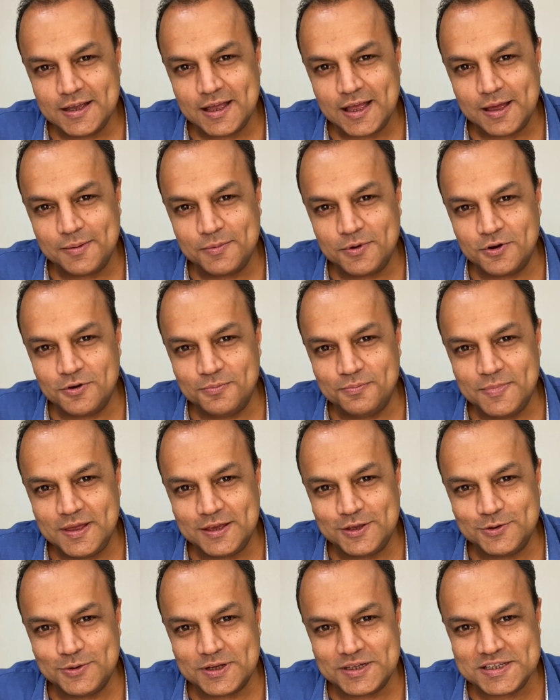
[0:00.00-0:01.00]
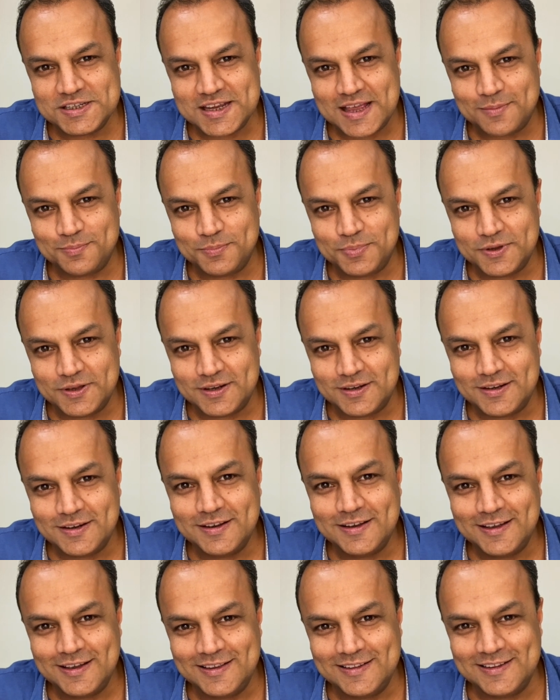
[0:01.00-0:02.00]
I'm going to make you a champion
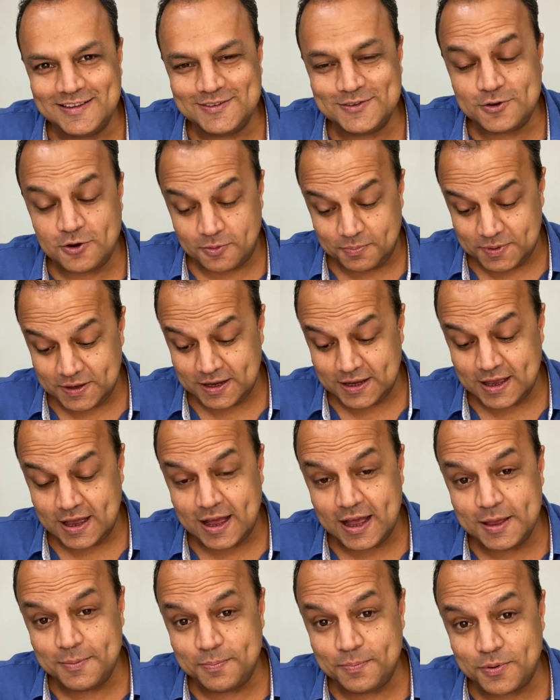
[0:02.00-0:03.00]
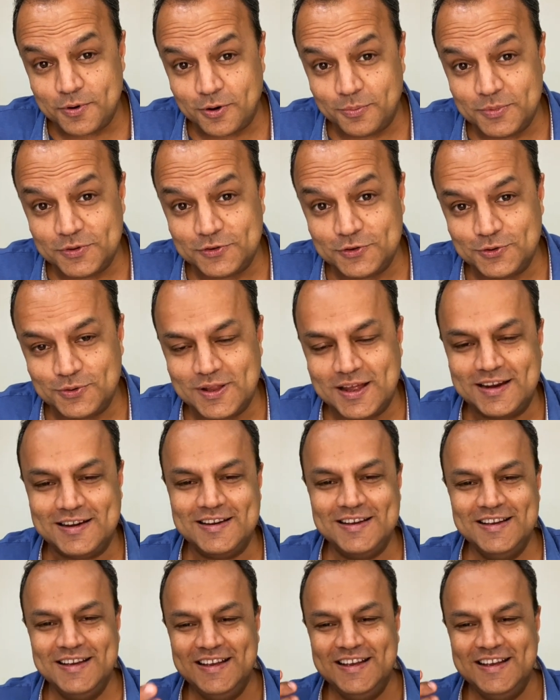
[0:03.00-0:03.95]
in this topic. I promise you that.